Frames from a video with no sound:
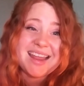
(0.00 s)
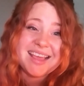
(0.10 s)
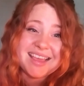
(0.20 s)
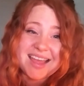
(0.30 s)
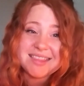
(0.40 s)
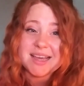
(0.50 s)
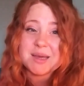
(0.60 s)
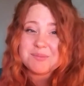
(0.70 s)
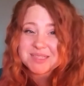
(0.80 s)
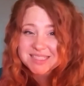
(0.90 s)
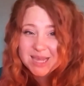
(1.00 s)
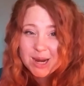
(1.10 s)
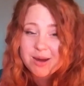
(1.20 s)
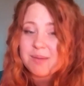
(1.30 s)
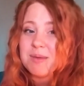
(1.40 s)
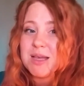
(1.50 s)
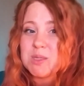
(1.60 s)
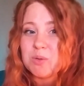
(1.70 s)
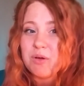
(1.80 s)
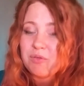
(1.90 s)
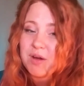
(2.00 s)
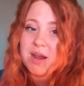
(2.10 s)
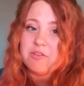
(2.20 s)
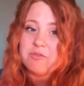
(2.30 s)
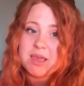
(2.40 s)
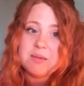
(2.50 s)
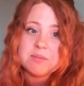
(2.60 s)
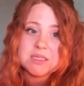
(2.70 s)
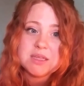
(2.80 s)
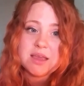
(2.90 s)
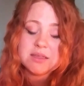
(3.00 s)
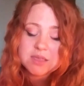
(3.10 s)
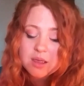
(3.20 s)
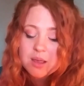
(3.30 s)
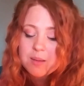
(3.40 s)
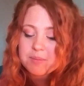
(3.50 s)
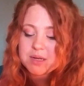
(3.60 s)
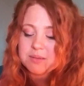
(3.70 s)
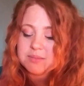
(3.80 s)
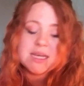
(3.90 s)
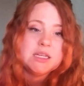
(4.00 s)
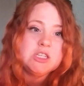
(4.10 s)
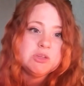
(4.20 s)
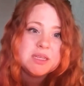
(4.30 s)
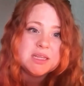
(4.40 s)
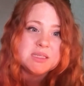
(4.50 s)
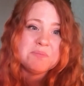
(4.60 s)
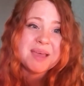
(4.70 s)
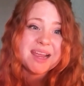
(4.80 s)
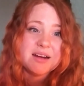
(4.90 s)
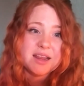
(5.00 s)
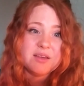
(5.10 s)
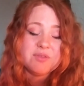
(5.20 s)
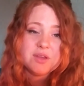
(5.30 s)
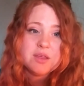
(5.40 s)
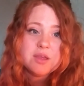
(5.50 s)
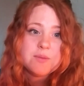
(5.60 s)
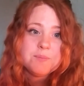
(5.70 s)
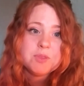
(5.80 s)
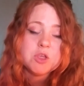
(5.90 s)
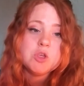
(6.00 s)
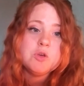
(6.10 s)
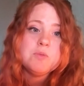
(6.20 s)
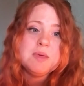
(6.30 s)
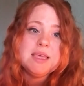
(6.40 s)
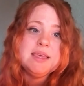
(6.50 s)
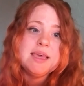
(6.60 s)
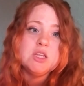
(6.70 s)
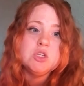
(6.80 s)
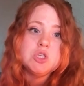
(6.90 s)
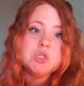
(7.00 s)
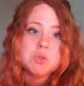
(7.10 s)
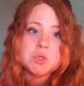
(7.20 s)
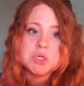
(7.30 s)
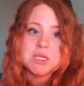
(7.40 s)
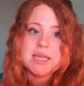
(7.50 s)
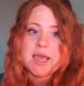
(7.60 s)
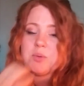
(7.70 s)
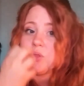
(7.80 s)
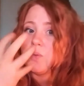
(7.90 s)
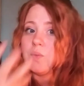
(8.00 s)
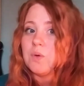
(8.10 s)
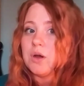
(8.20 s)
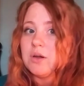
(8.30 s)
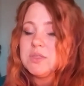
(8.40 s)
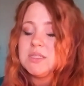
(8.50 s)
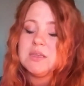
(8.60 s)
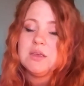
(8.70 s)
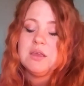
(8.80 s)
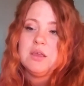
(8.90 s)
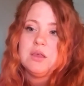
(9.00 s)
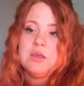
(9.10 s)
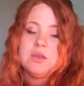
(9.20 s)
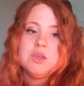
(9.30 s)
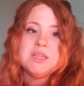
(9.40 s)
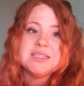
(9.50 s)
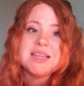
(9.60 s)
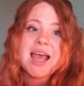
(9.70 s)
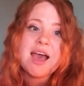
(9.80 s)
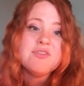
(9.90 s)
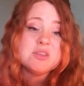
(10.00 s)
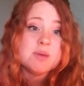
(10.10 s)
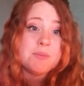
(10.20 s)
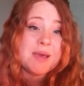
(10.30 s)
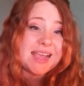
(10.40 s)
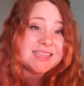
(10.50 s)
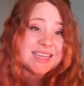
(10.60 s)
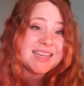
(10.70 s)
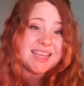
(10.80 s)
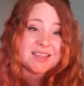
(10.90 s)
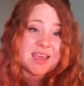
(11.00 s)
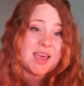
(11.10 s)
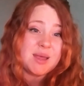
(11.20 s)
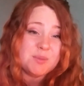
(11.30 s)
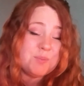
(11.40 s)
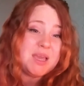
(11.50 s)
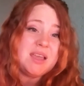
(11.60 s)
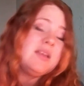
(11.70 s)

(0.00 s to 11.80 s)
And again, that could be scary because we're afraid of making mistakes. But I'm telling you, it is imperative that you begin to create with your words. It doesn't have to be a painting. It can be.